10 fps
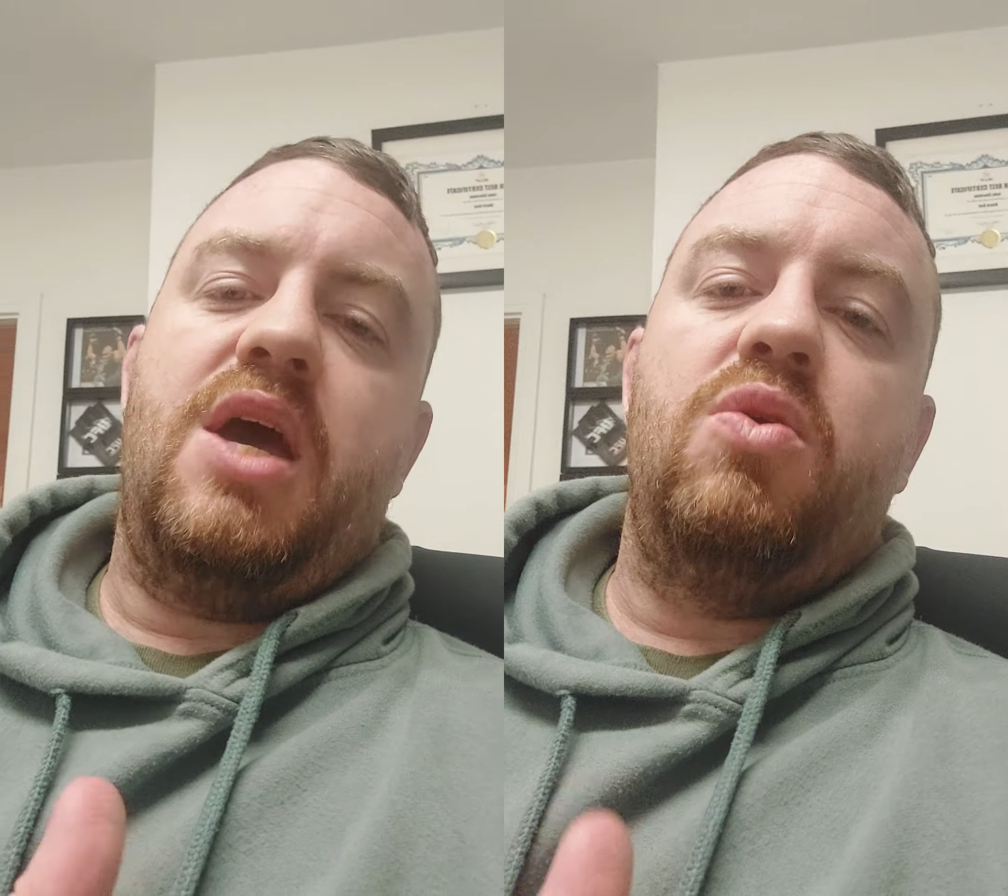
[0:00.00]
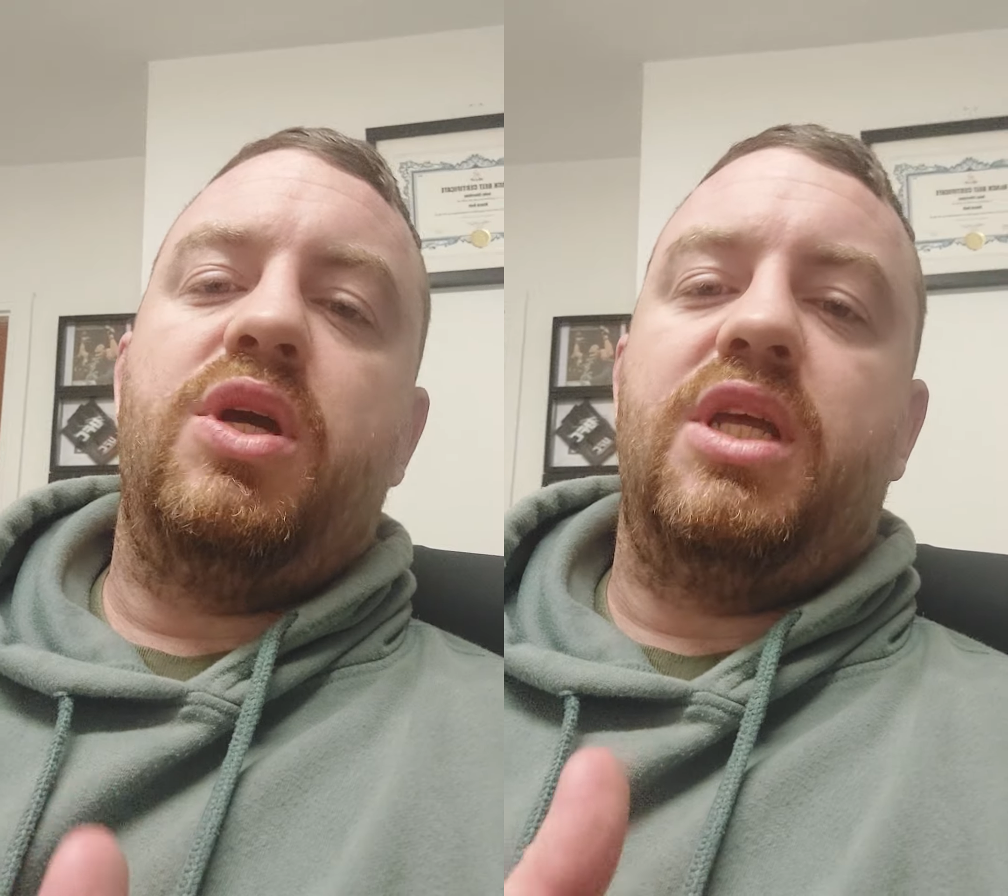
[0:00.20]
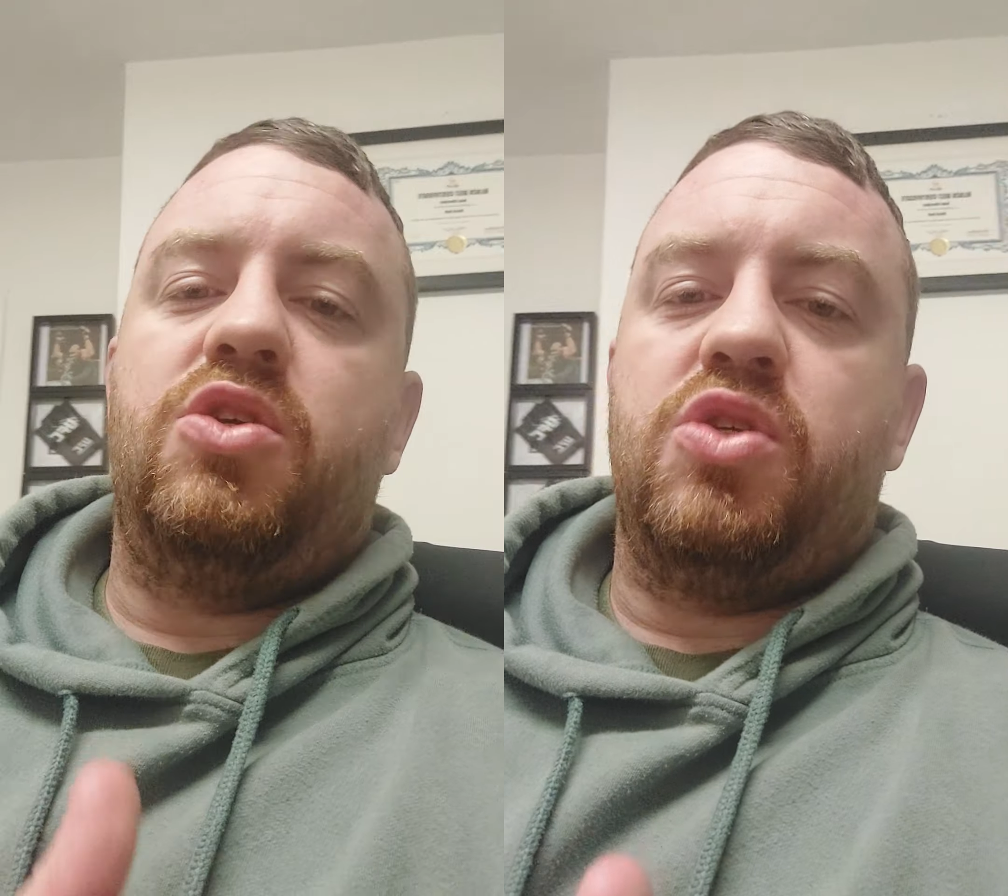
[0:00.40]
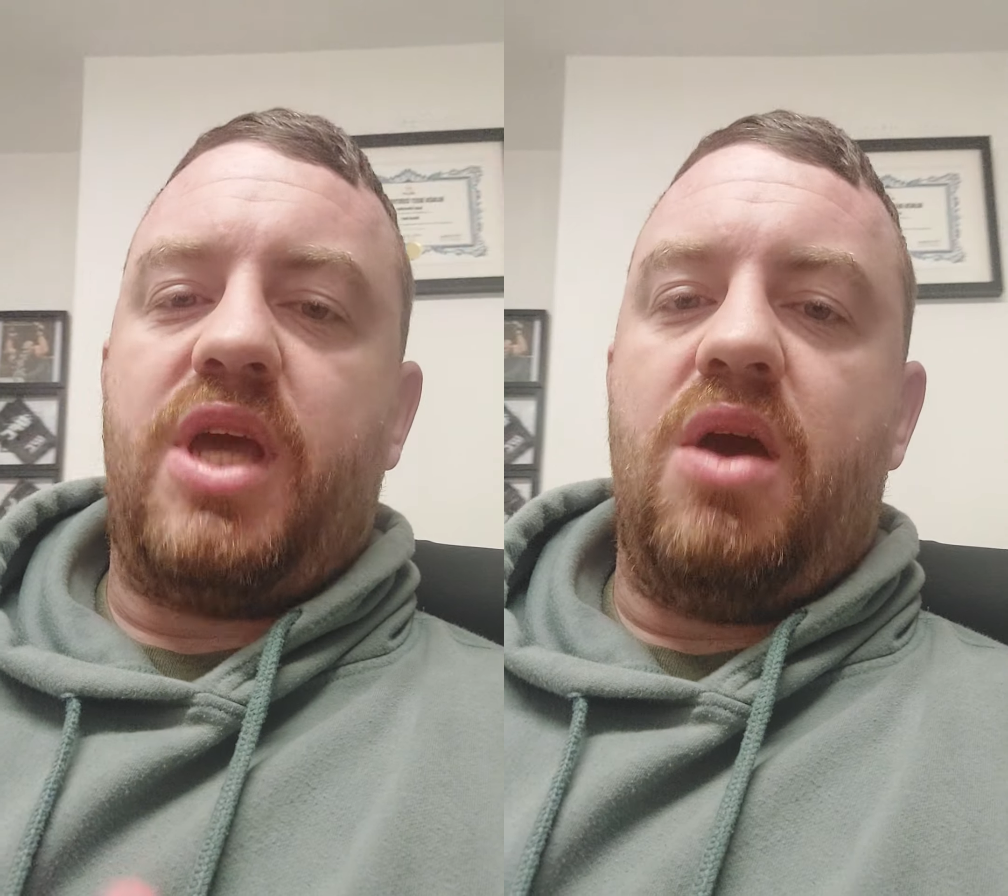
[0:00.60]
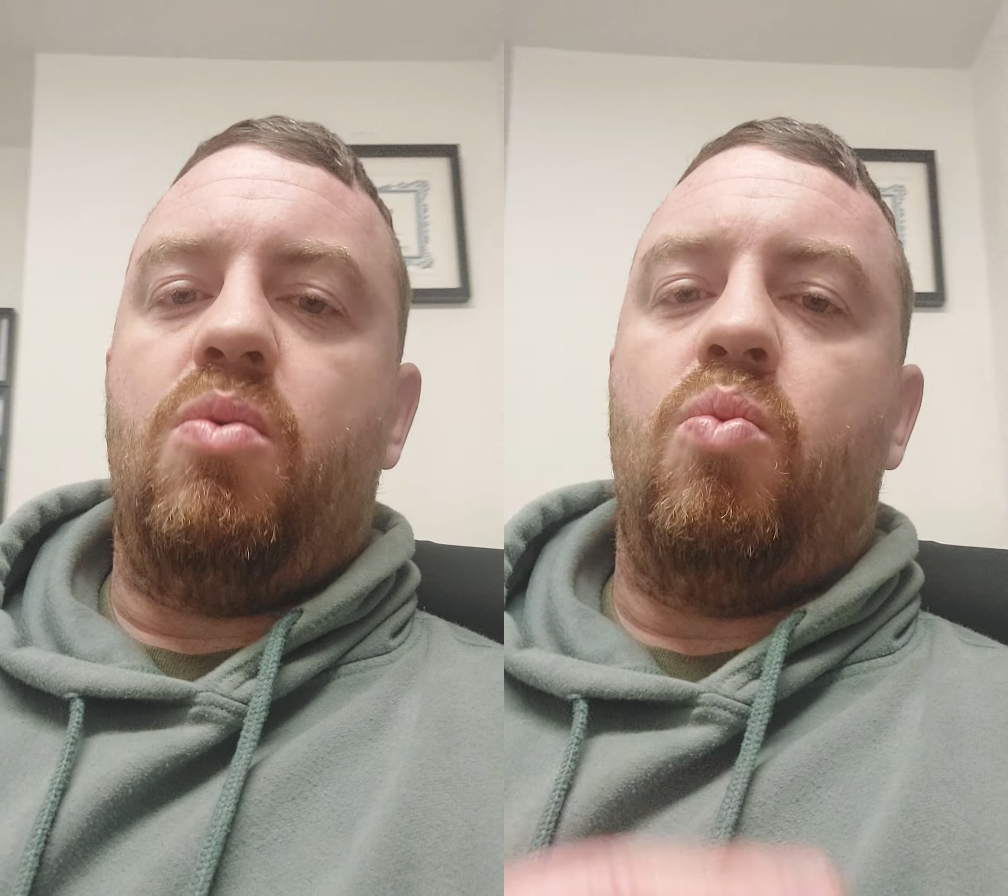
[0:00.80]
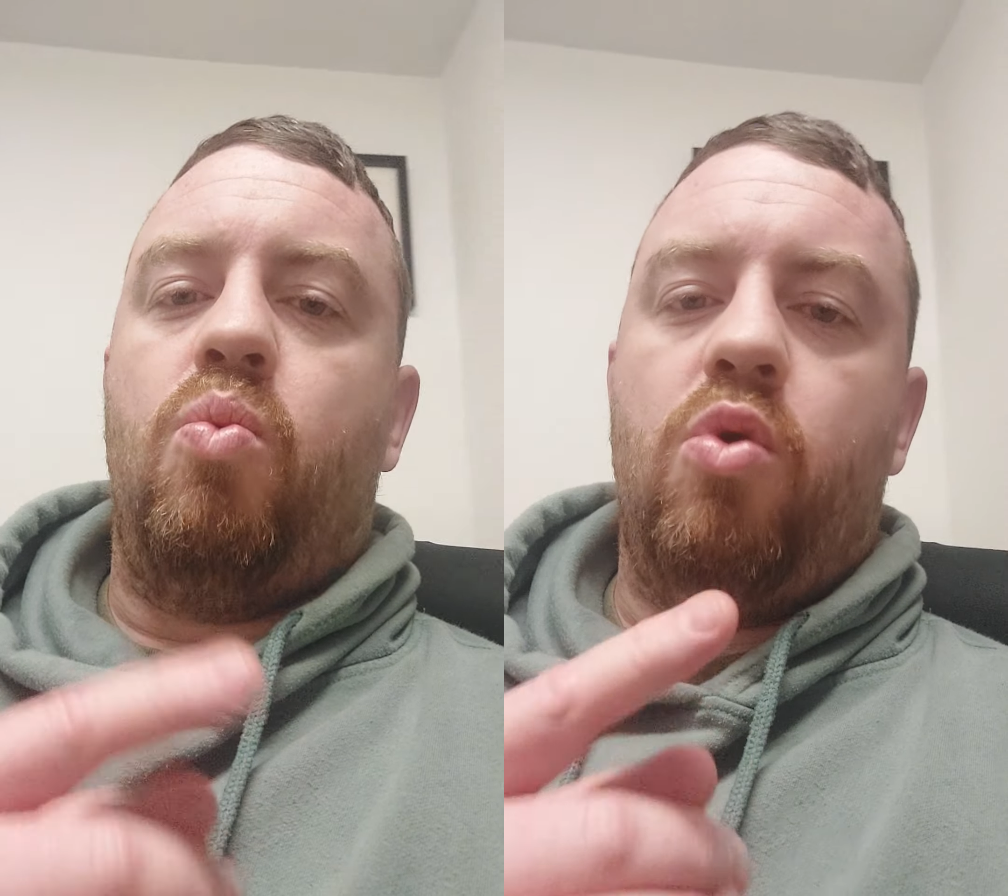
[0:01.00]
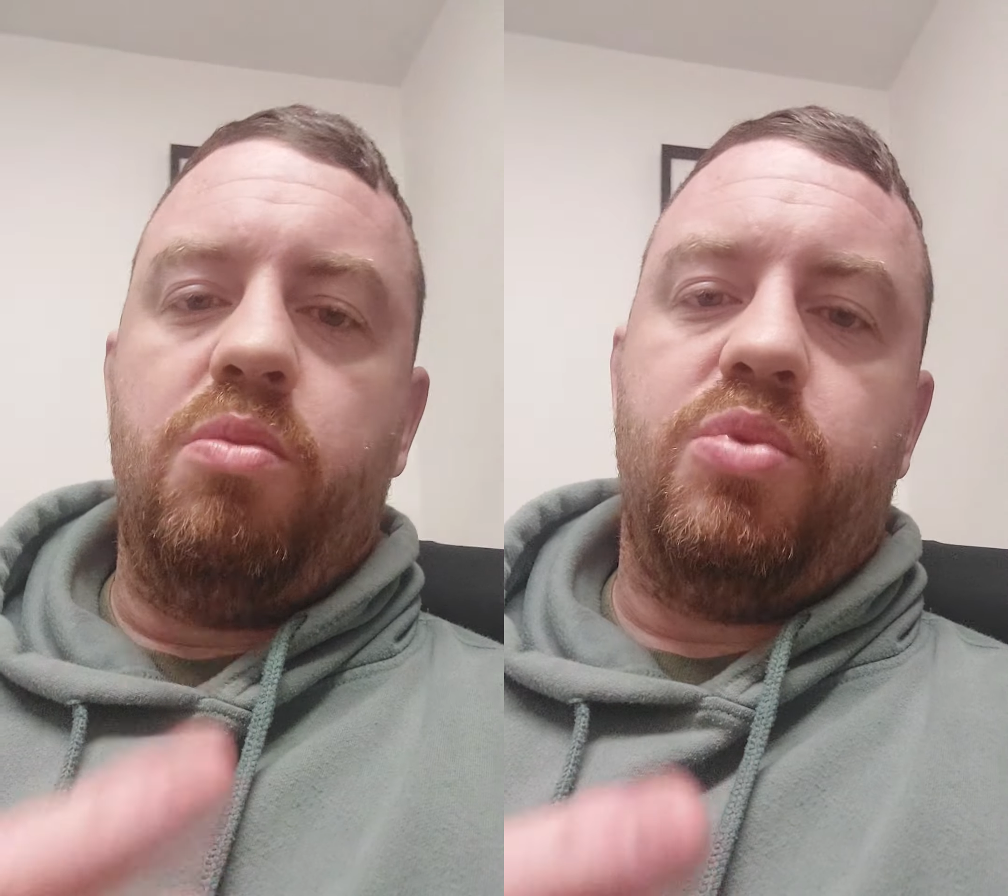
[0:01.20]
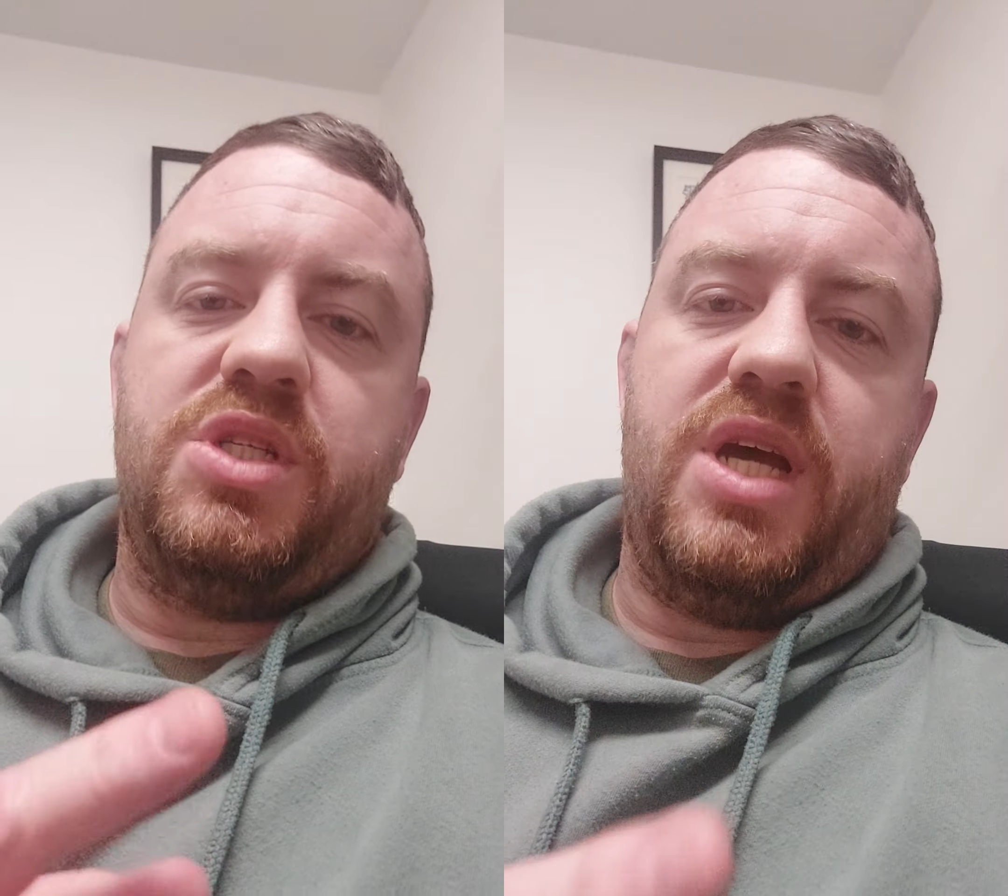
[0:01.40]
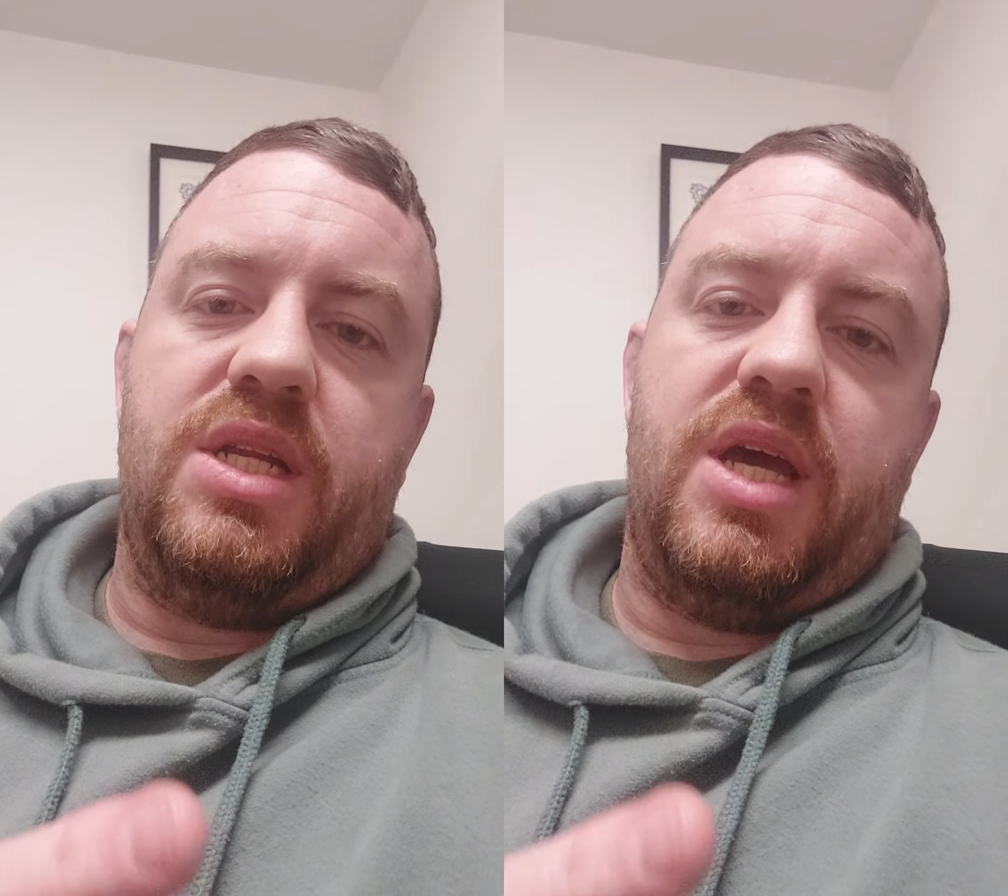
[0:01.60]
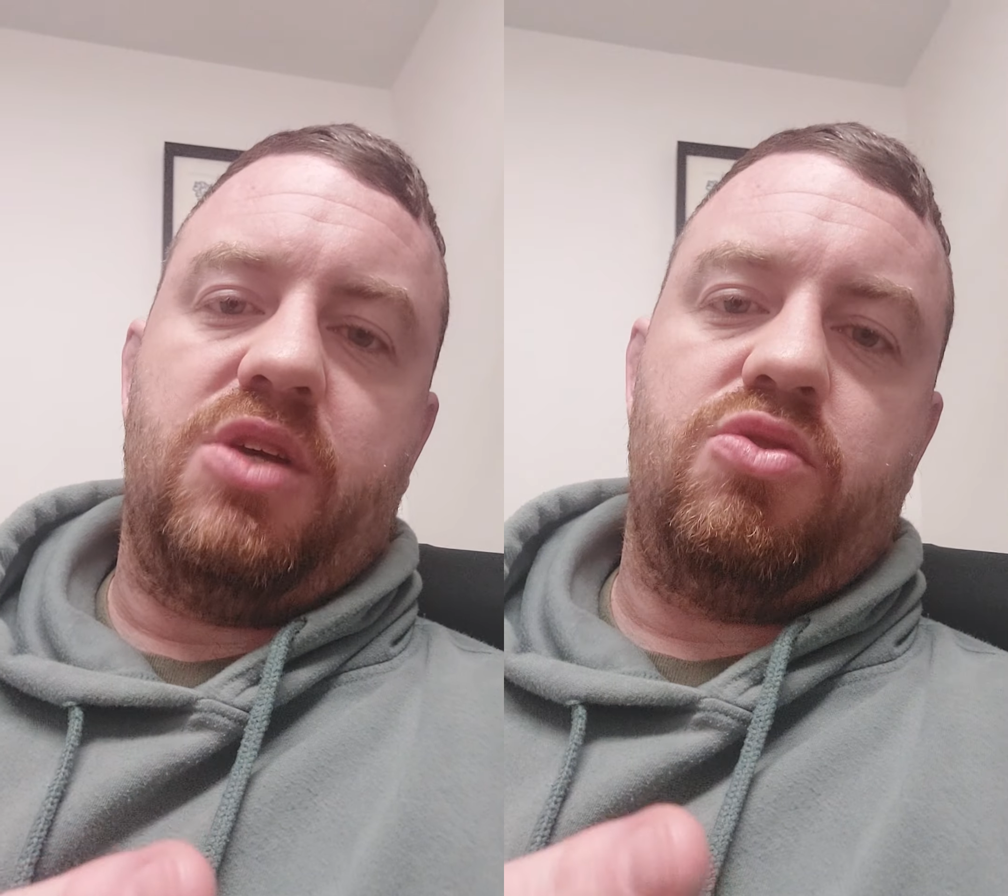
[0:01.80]
how can you just get
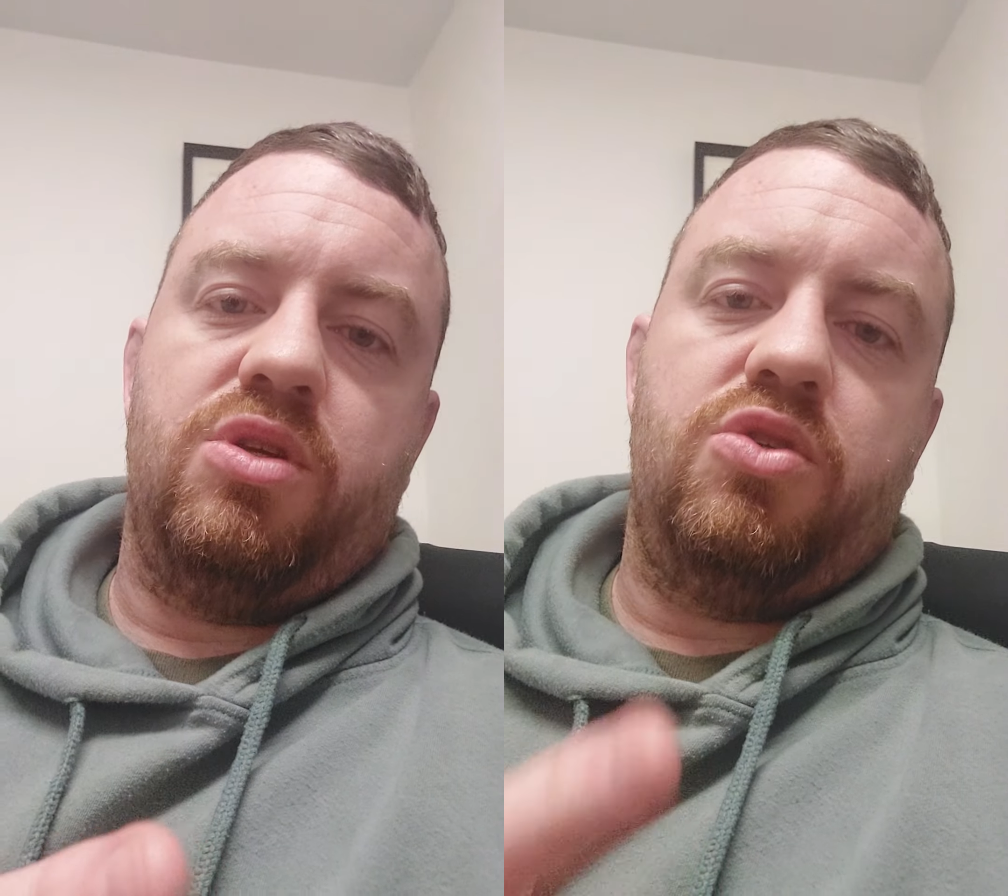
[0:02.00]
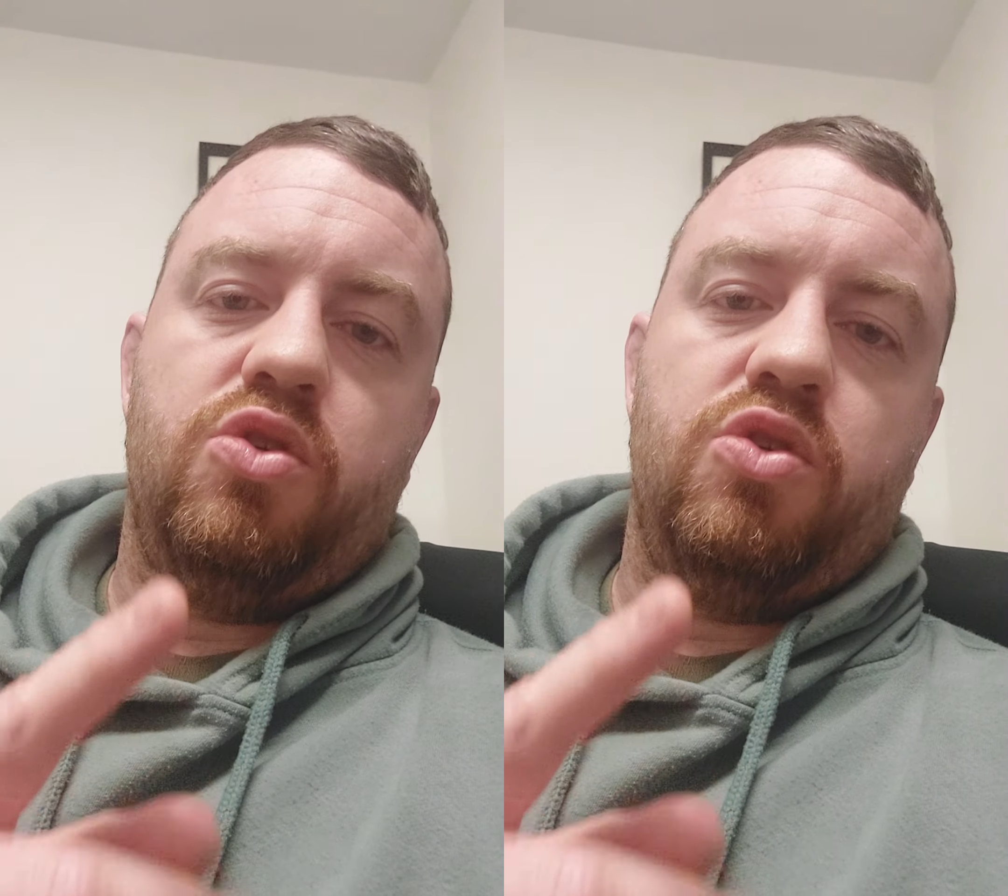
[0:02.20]
1% extra?